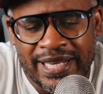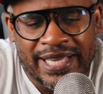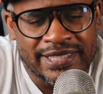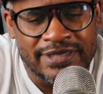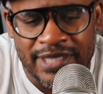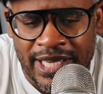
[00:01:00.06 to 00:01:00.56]
like I
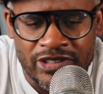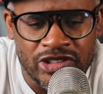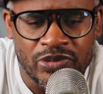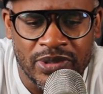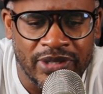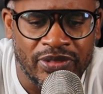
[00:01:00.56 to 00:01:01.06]
said, I
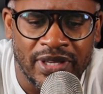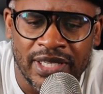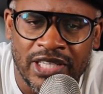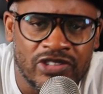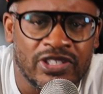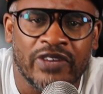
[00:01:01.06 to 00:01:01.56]
just want to thank
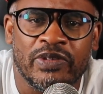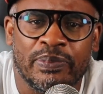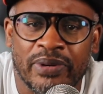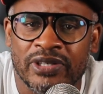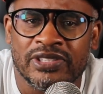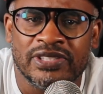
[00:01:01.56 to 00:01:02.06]
each and every
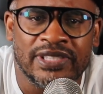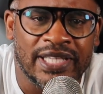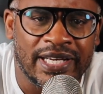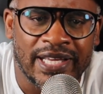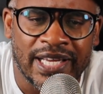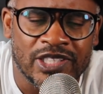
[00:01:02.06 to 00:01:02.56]
person that
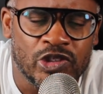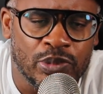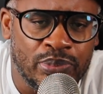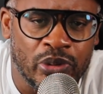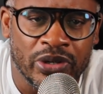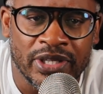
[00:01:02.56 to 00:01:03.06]
has
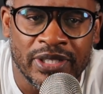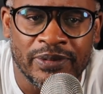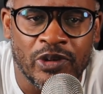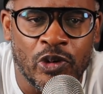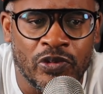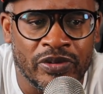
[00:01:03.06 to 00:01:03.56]
supported
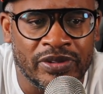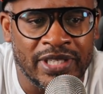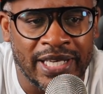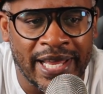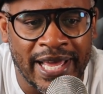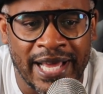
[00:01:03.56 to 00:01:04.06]
over the
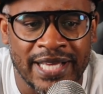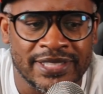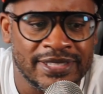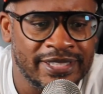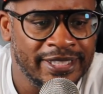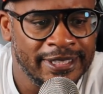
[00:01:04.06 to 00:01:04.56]

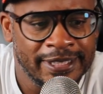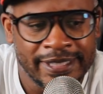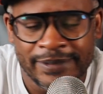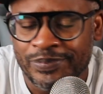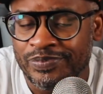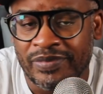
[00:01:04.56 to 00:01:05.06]
last,
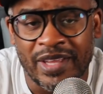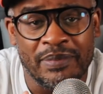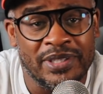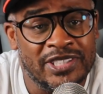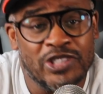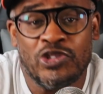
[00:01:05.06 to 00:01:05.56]

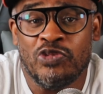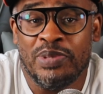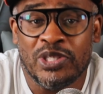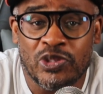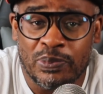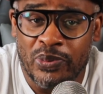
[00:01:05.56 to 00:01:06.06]
since you've been
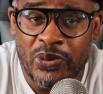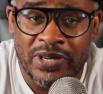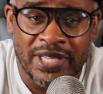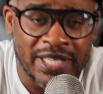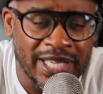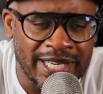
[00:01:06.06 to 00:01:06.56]

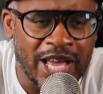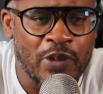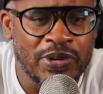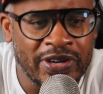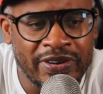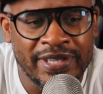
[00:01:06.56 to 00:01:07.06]
supporting. And now
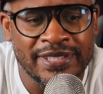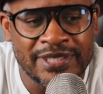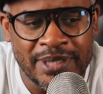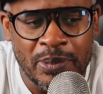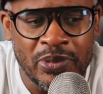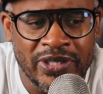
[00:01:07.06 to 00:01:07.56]
we are in
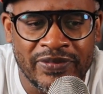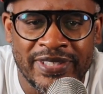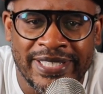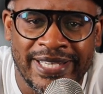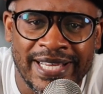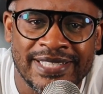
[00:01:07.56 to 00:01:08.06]
somewhat of the
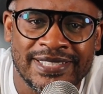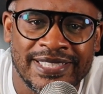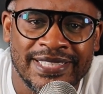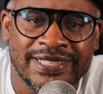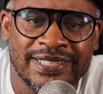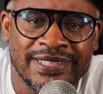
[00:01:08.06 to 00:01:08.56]
dead
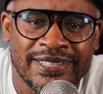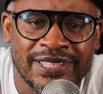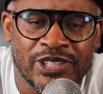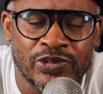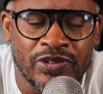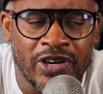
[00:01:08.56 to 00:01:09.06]
season
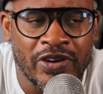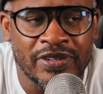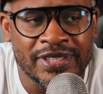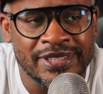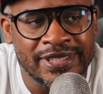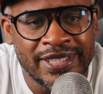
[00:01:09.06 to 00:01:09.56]
as far
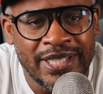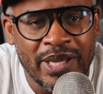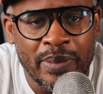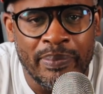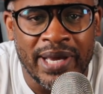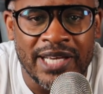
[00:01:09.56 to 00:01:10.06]
as
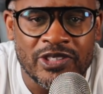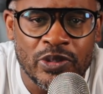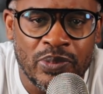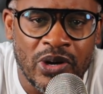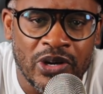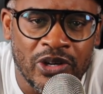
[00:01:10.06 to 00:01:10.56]

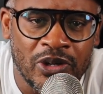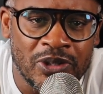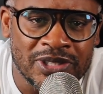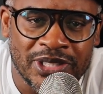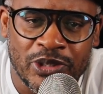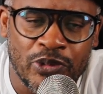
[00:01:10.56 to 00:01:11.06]
basketball
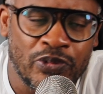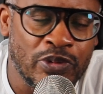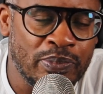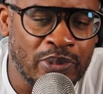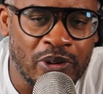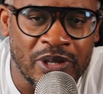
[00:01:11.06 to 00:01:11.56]
goes. I know
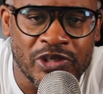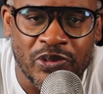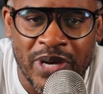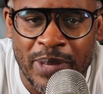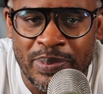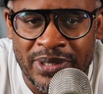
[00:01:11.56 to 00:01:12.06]
football is
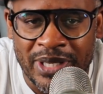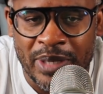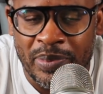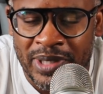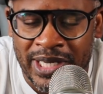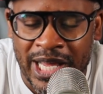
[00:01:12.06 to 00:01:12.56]
ramping up
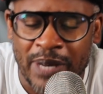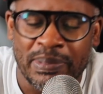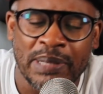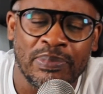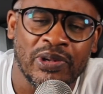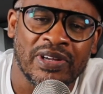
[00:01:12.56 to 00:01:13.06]
and a lot of
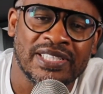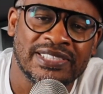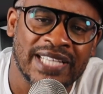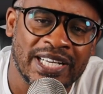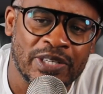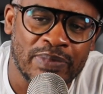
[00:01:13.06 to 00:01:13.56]
people are
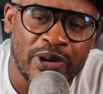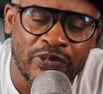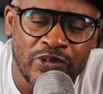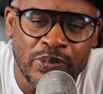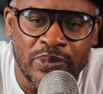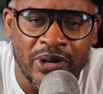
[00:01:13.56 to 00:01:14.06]
excited about
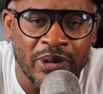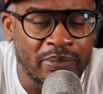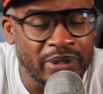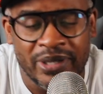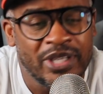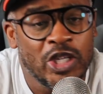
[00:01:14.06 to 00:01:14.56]
football,
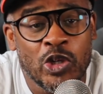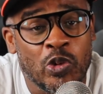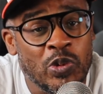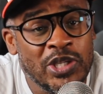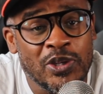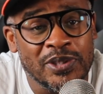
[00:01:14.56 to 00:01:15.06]
but
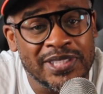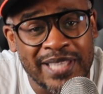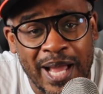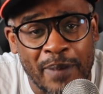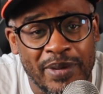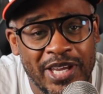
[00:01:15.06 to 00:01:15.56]
we don't
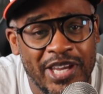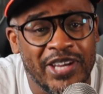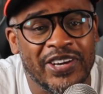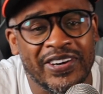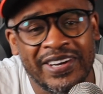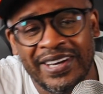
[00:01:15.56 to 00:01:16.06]
stop
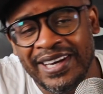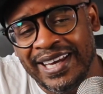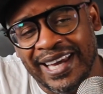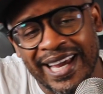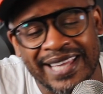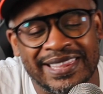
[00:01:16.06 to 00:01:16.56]
here
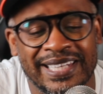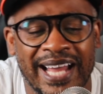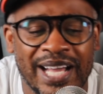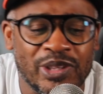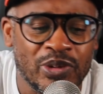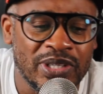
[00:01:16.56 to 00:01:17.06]
at the
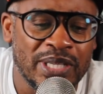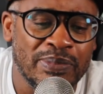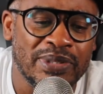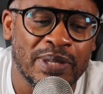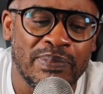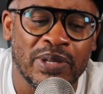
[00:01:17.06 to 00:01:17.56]
Locked On
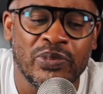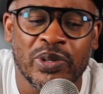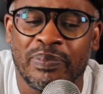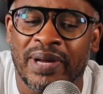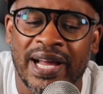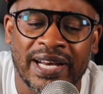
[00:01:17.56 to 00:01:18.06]
NBA Big Board
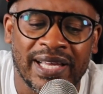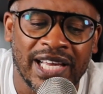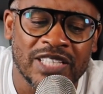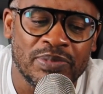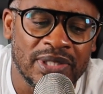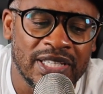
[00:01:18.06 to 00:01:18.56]

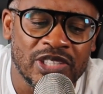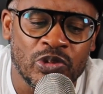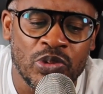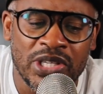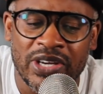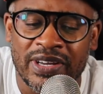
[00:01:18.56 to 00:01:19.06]
podcast because
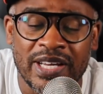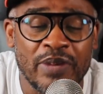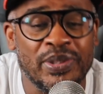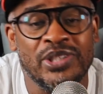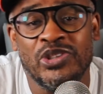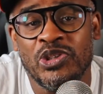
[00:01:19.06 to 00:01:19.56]
we are
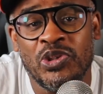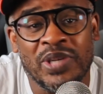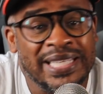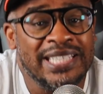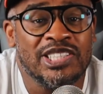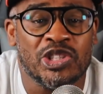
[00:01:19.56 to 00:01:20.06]
coming to you at
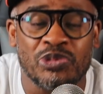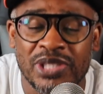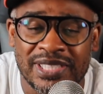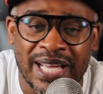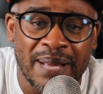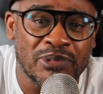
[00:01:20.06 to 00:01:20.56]
least 3
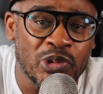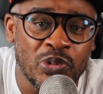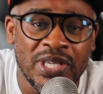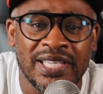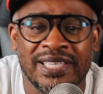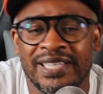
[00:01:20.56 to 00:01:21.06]
times a
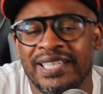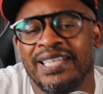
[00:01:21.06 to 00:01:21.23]
week,